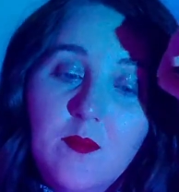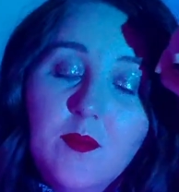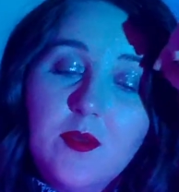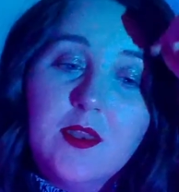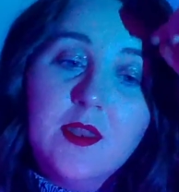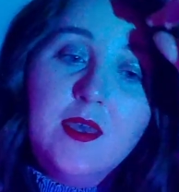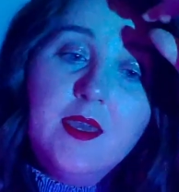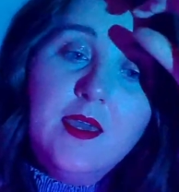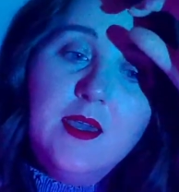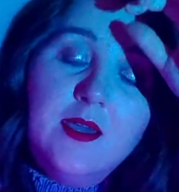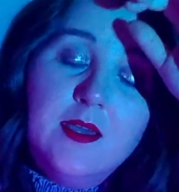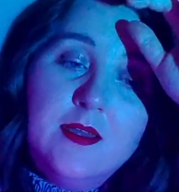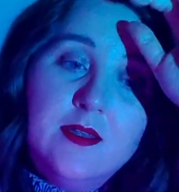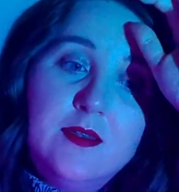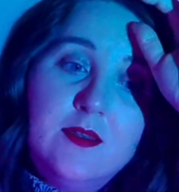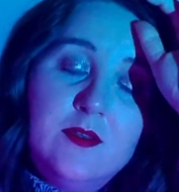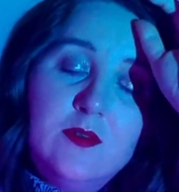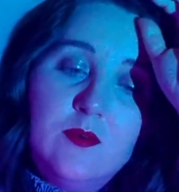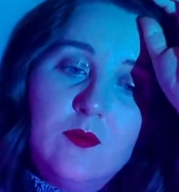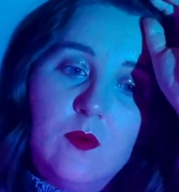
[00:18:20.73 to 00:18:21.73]

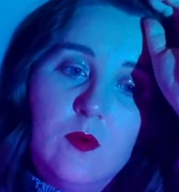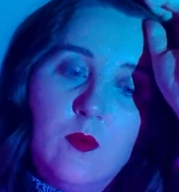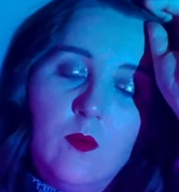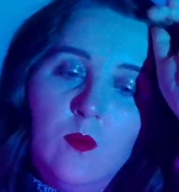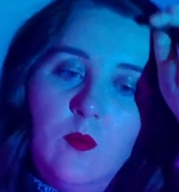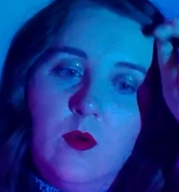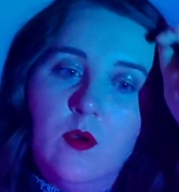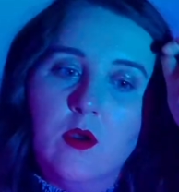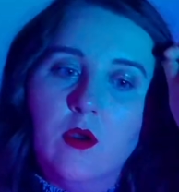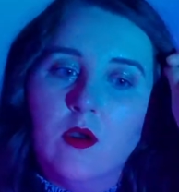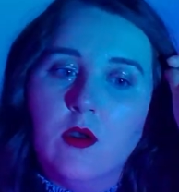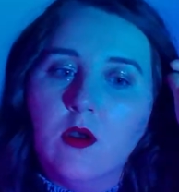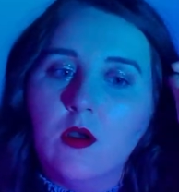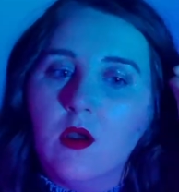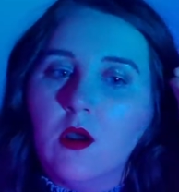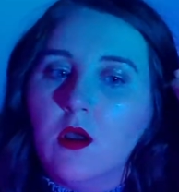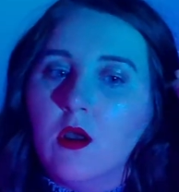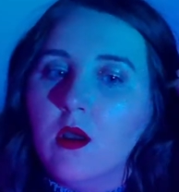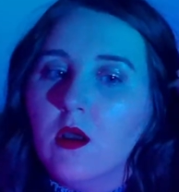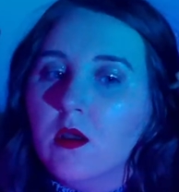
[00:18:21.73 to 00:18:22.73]
planned,
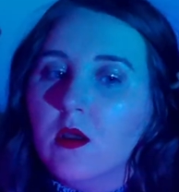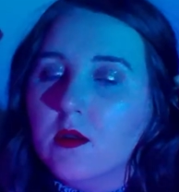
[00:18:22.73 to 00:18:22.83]
or